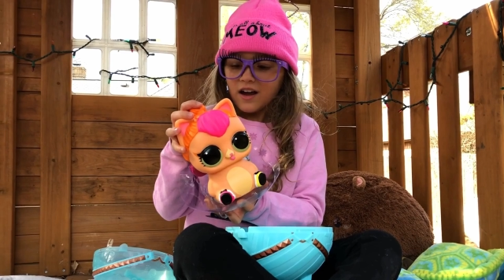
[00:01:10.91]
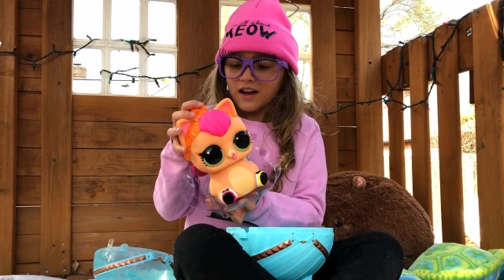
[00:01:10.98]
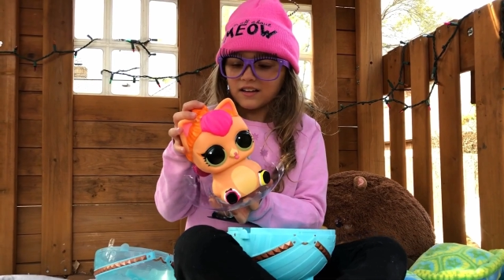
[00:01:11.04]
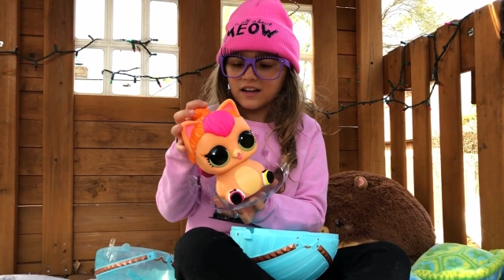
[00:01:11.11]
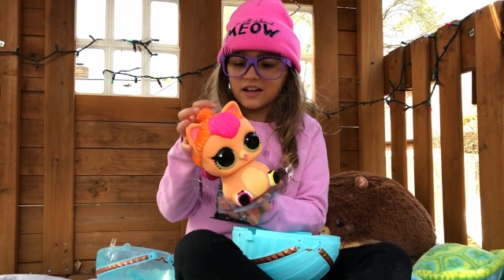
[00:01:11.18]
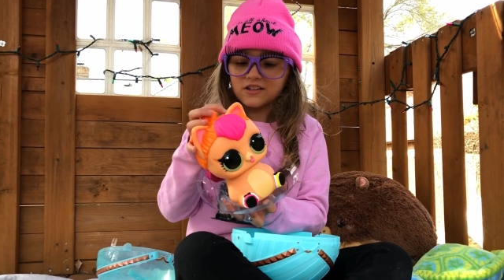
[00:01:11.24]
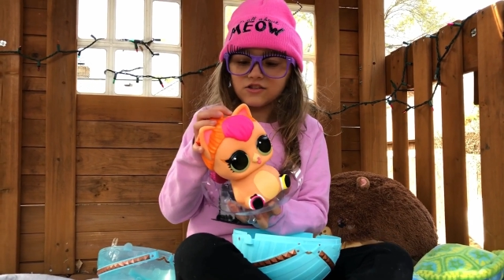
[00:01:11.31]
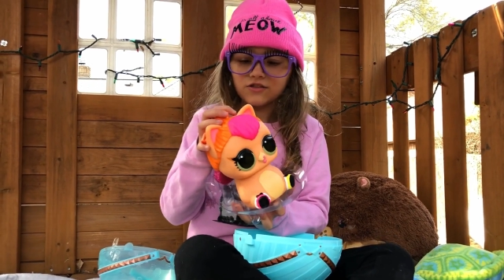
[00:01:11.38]
And
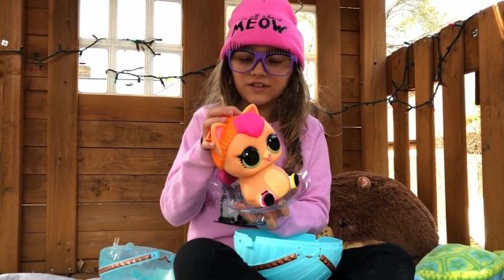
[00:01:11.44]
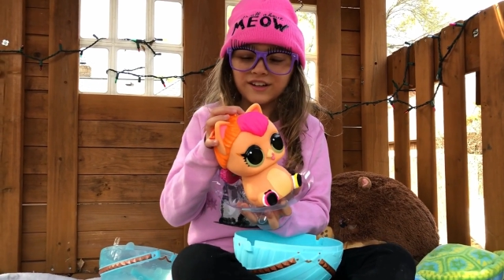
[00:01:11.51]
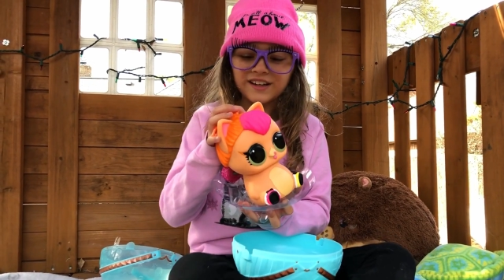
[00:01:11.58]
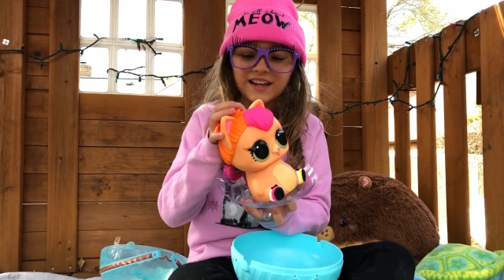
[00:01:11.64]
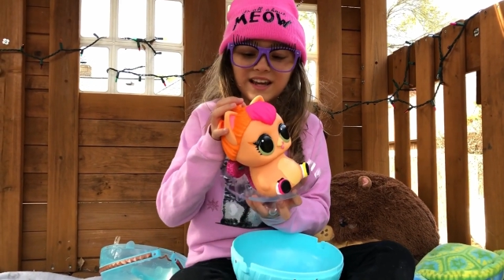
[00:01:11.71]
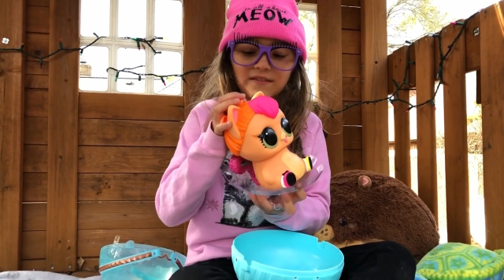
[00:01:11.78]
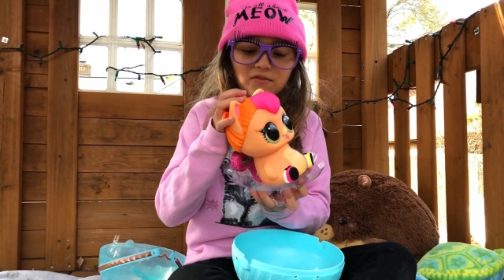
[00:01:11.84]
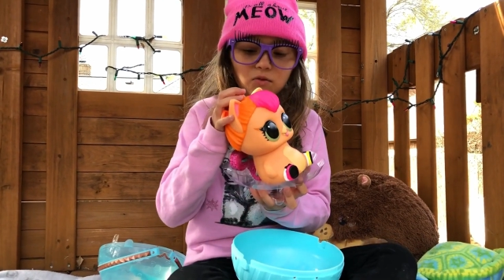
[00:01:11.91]
guys, you
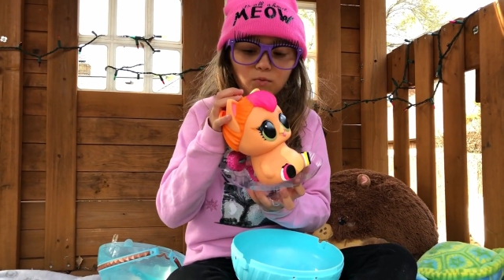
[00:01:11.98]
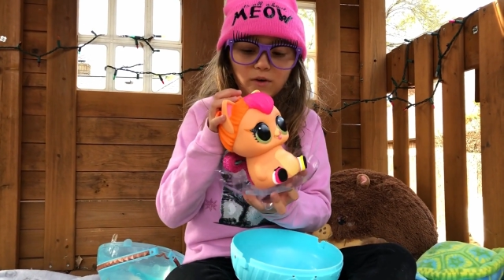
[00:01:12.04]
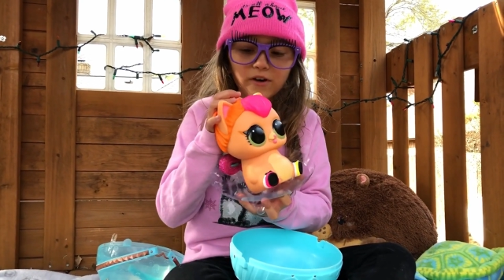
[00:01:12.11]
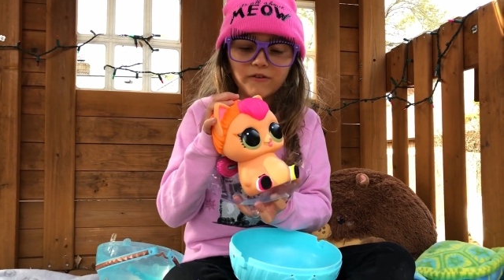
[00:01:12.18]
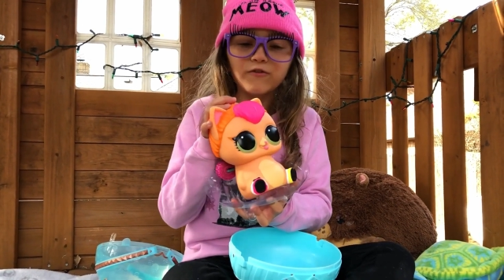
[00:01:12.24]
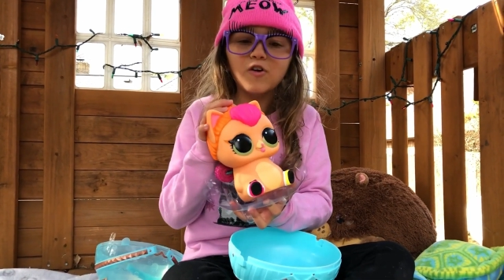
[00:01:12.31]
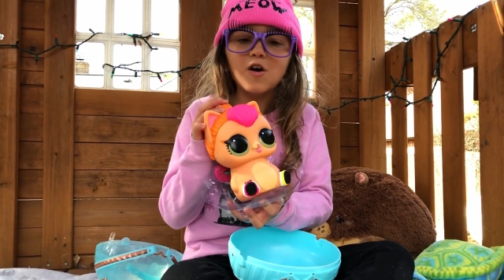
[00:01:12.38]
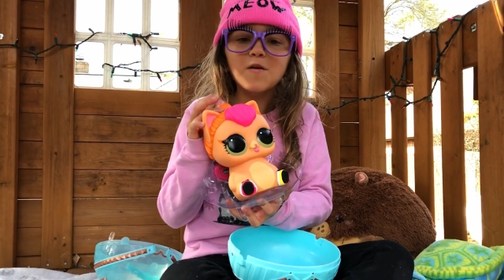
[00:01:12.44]
can even wear
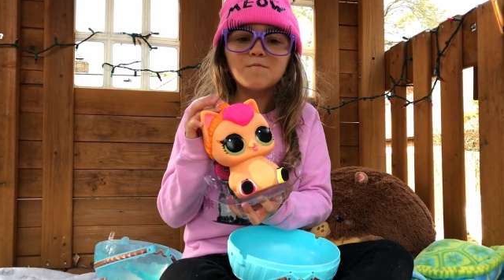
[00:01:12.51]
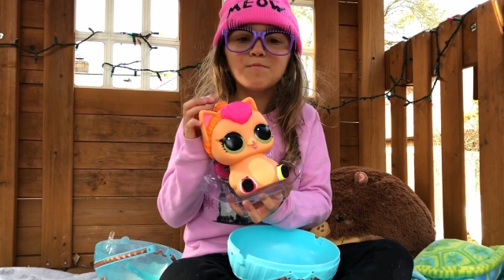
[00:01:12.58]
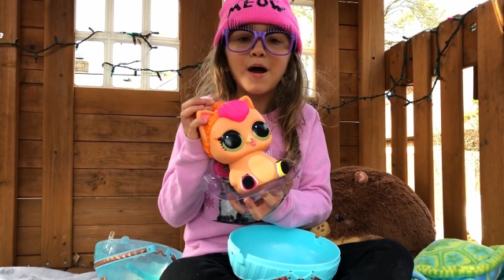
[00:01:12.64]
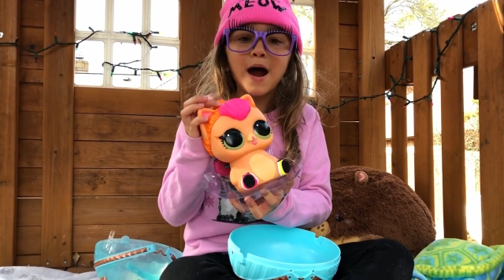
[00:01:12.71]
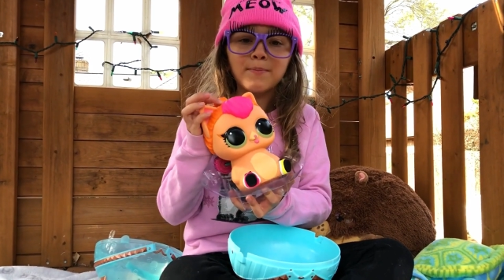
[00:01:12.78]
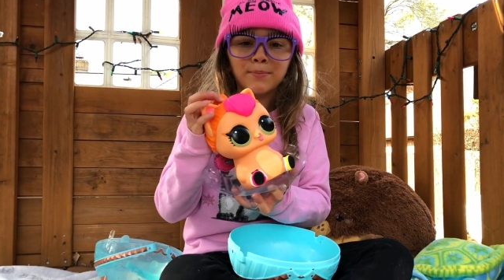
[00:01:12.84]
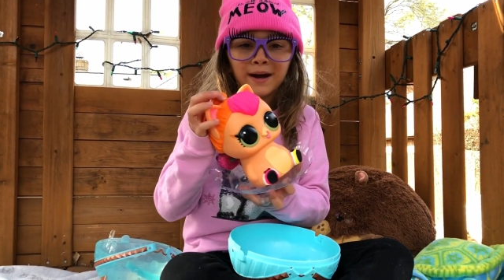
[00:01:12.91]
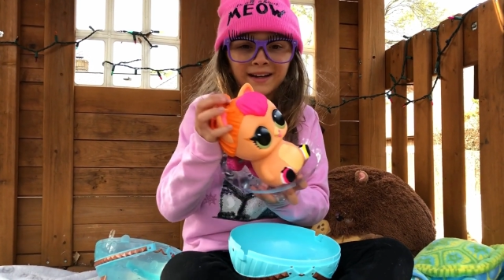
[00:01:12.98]
it for a
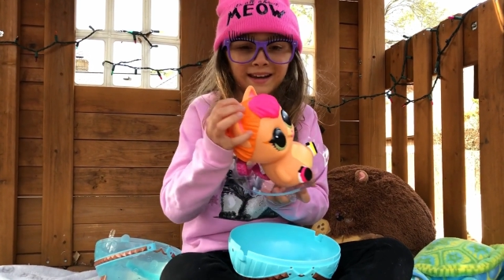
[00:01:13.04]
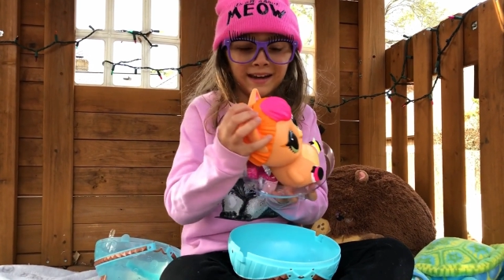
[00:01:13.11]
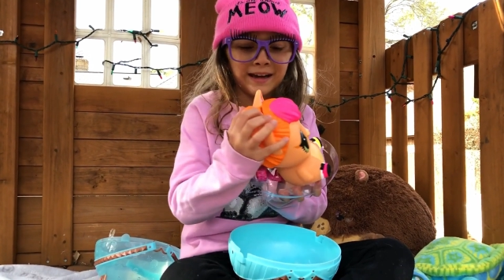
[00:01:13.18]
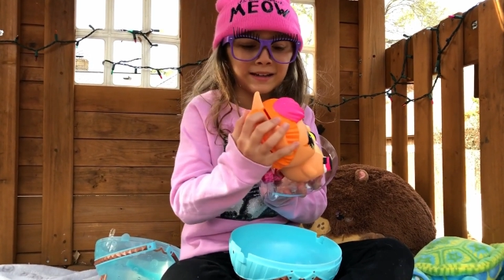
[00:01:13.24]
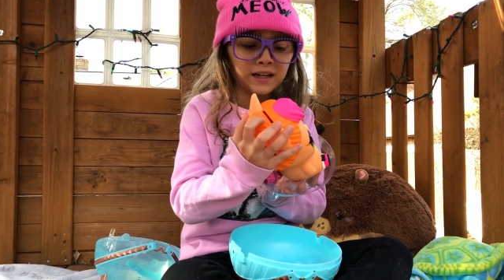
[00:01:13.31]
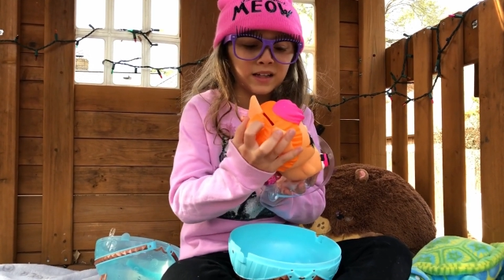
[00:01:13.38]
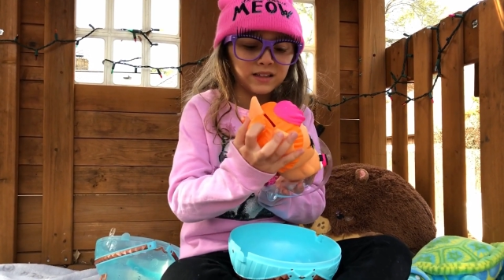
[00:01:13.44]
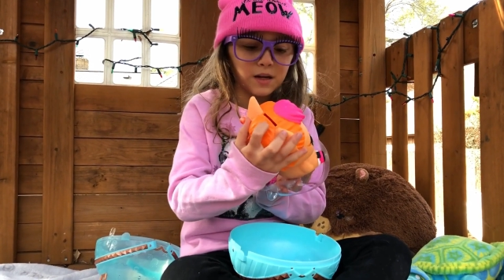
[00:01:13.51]
backpack,
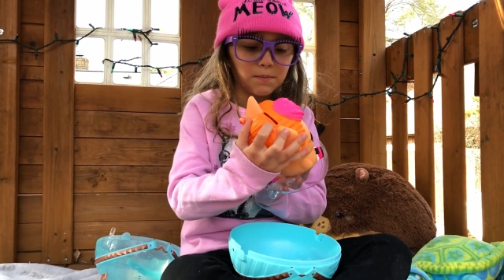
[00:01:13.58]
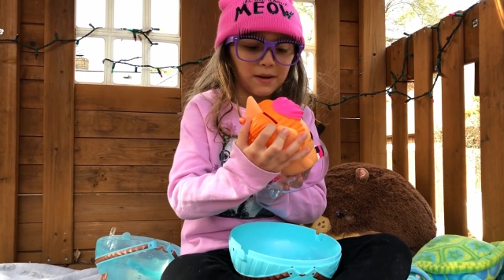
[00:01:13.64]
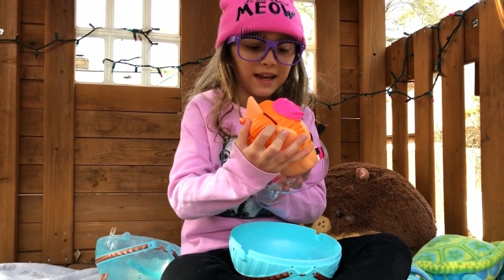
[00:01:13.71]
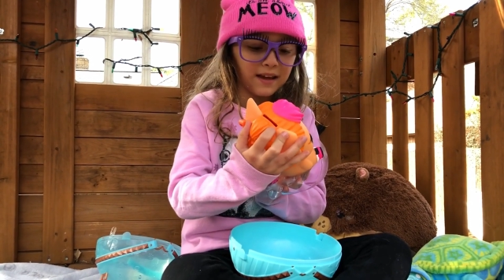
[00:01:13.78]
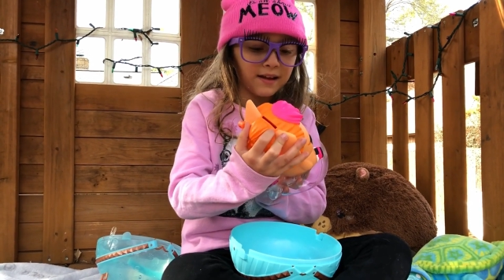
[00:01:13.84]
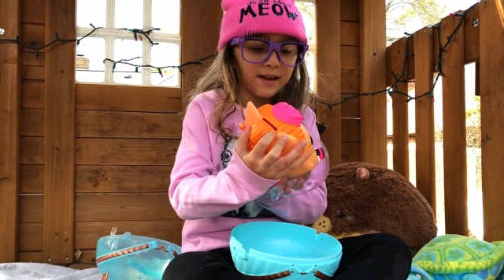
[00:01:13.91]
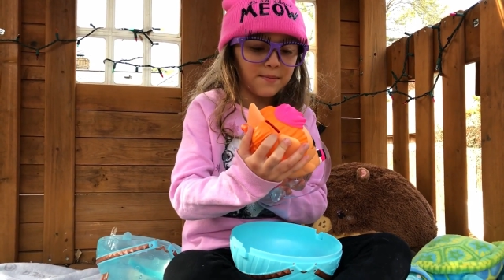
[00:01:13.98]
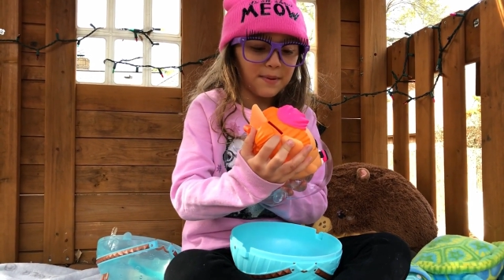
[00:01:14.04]
and it's a
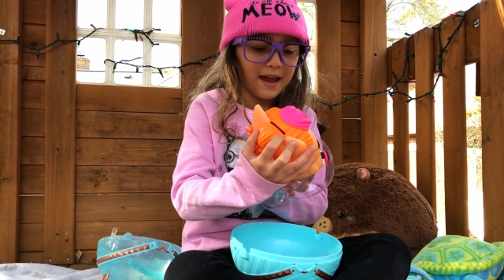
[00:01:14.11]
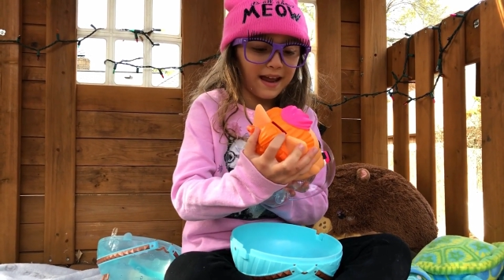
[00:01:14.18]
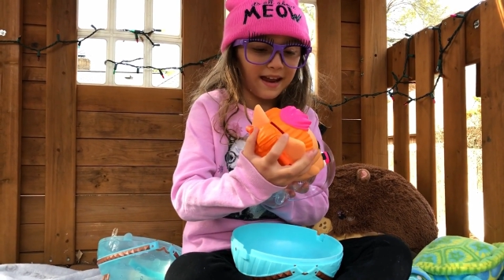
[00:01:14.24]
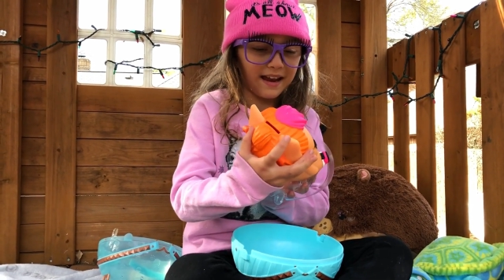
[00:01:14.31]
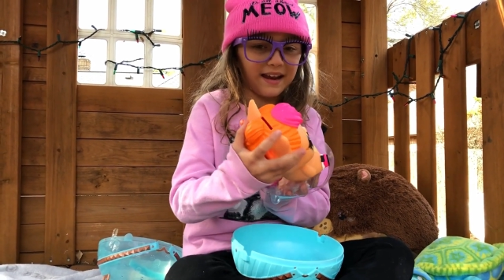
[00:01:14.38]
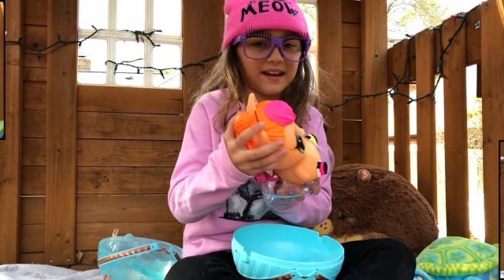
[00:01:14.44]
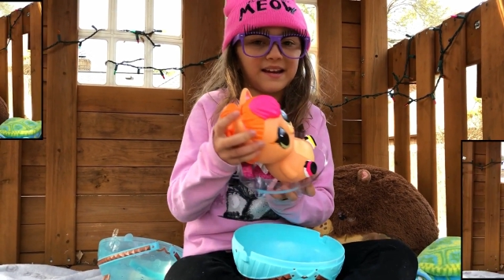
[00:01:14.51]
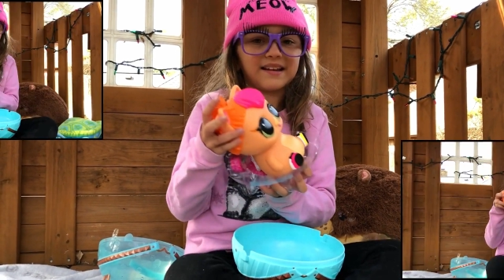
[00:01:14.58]
piggy
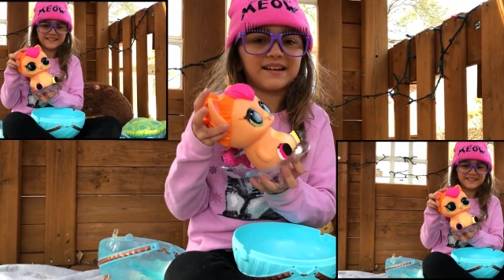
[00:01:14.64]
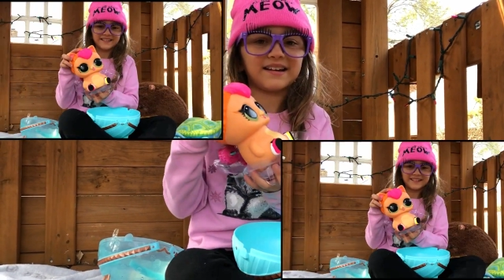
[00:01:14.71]
bank.